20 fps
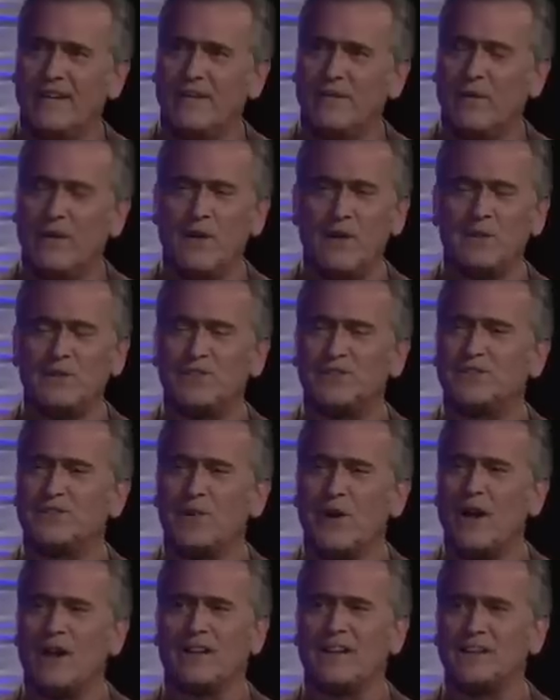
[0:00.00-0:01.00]
What do you
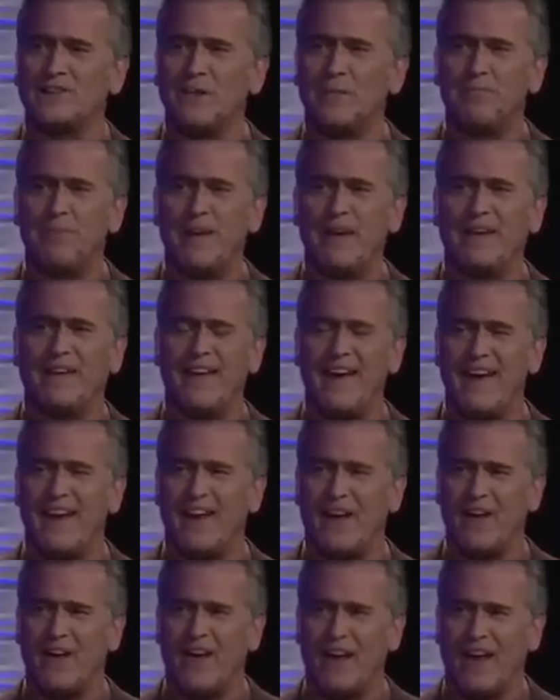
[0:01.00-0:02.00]
instruct? That's I, a big yeah.
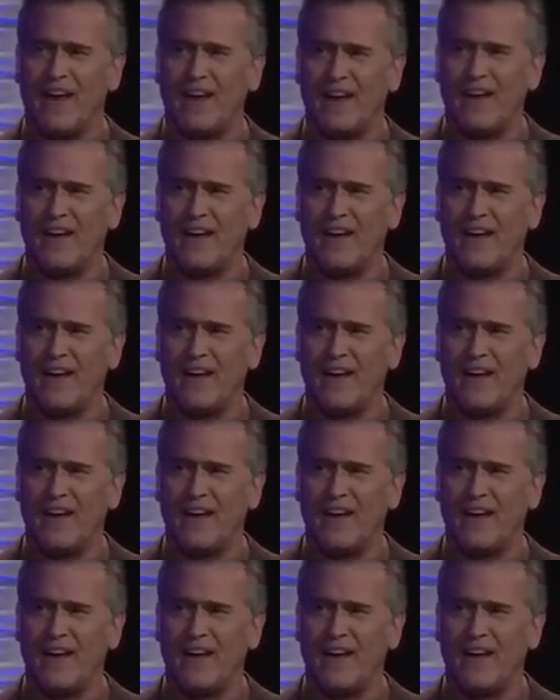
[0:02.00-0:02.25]
category.